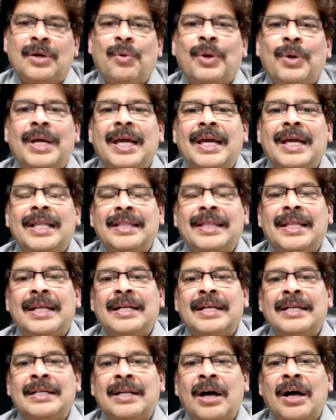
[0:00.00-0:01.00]
Okay,
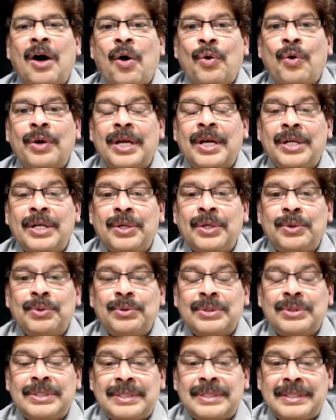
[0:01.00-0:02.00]
then how can
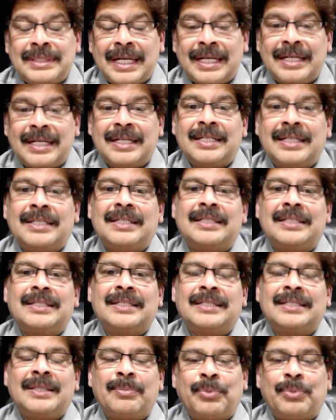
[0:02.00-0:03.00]
you check
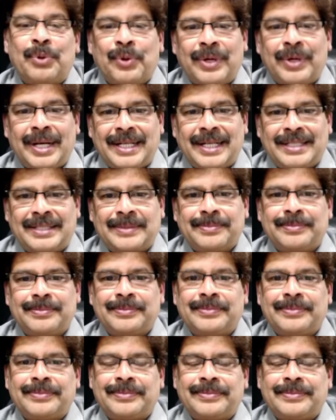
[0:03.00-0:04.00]
the progress?
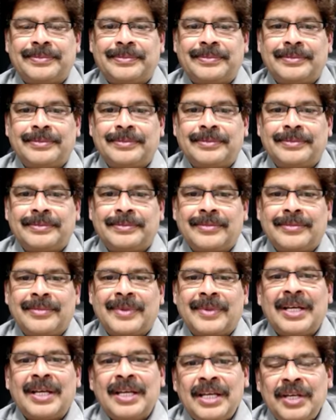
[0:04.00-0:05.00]

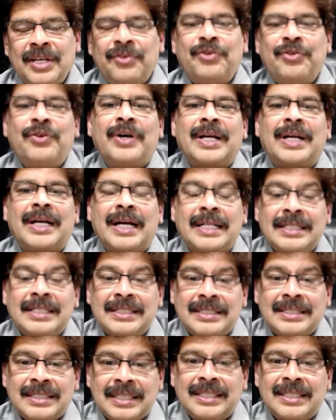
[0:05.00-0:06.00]
If you are
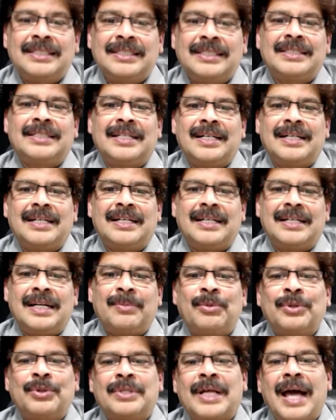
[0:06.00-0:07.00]
concerned
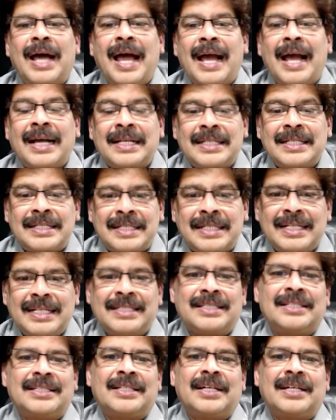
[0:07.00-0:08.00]
about the
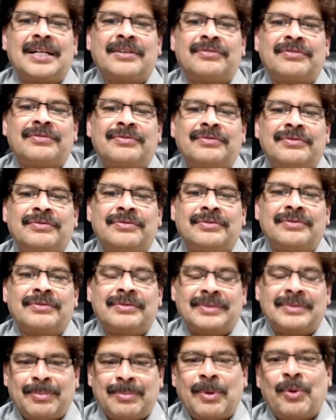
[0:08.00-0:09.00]
extent of
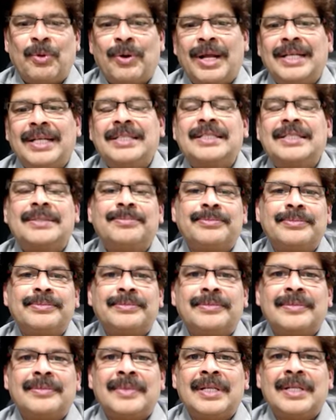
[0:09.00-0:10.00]
the bow legs,
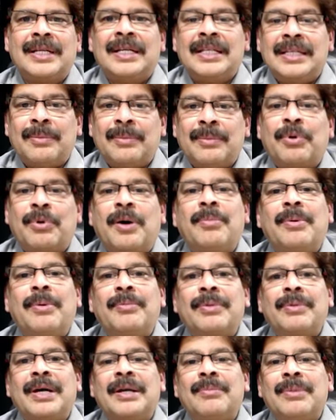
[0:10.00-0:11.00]
the
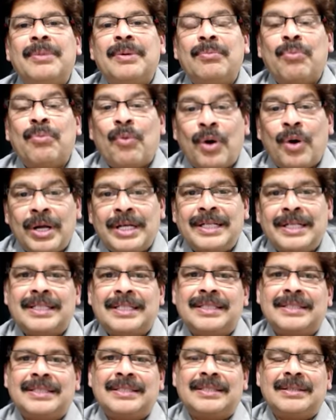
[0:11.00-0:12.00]
problem can be
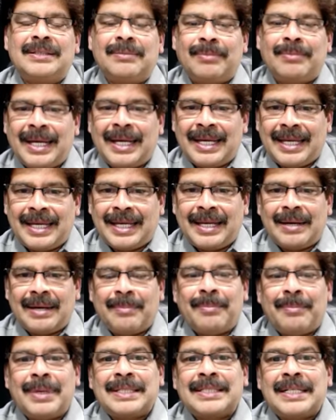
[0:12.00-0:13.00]
monitored by
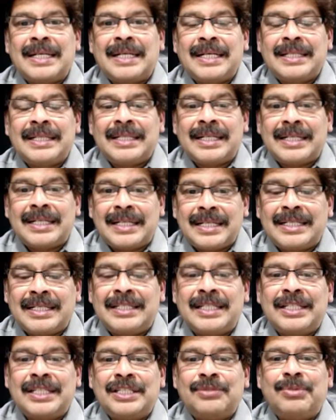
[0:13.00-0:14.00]
measuring the
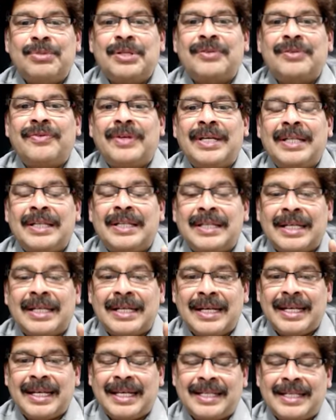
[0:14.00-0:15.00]
distance between the
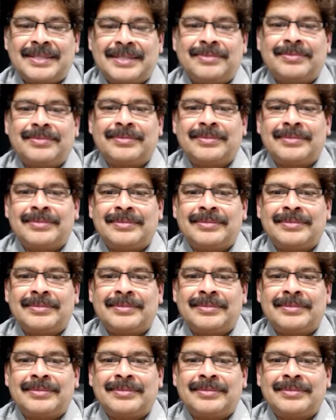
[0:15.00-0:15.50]
knees.